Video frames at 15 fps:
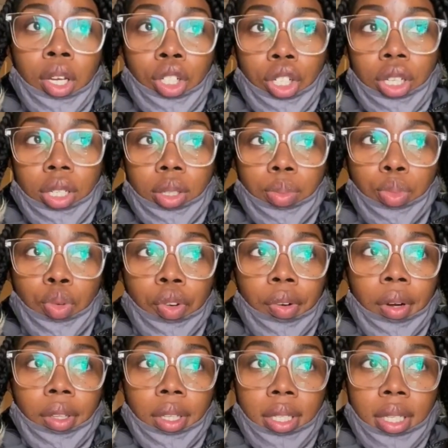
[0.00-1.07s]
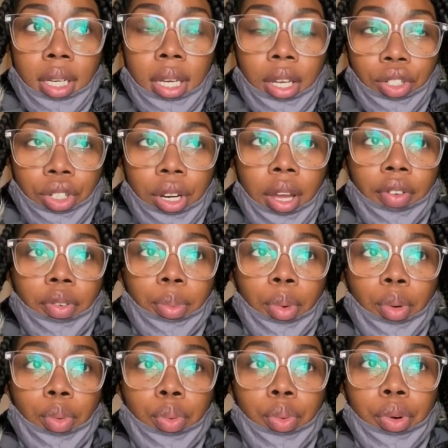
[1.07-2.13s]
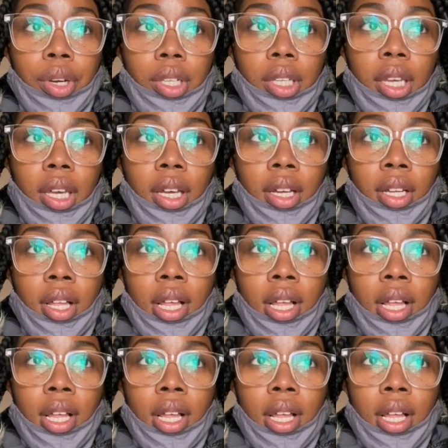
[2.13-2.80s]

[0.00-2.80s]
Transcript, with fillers: just moving around the city yesterday from a really